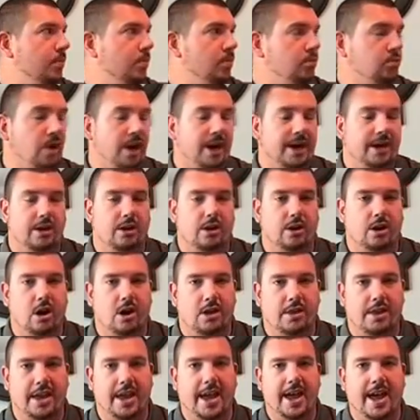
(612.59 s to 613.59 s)
write on
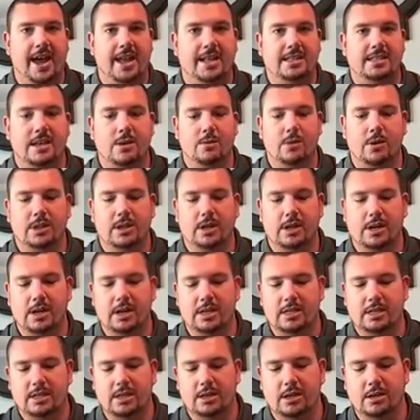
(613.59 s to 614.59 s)
all the ads. And what they're
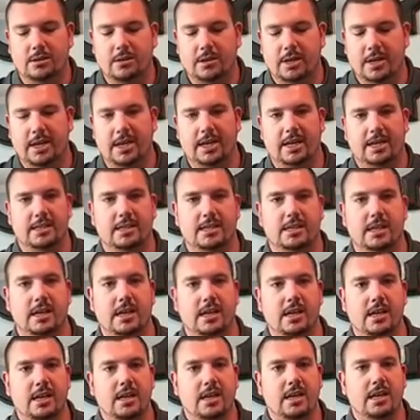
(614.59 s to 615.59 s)
going to do is
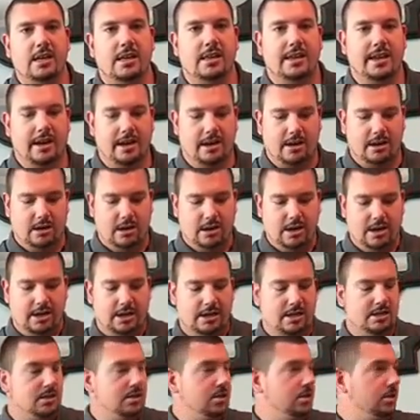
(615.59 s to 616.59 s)
they're
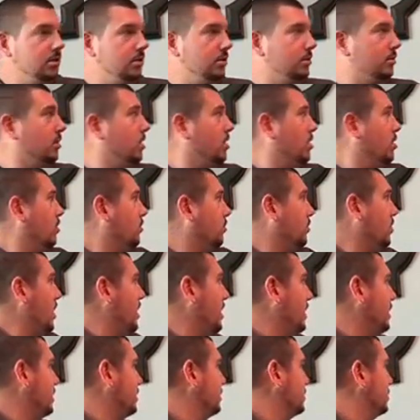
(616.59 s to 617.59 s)
going to
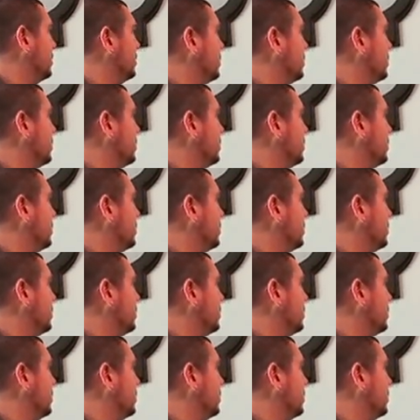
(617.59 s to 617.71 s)
write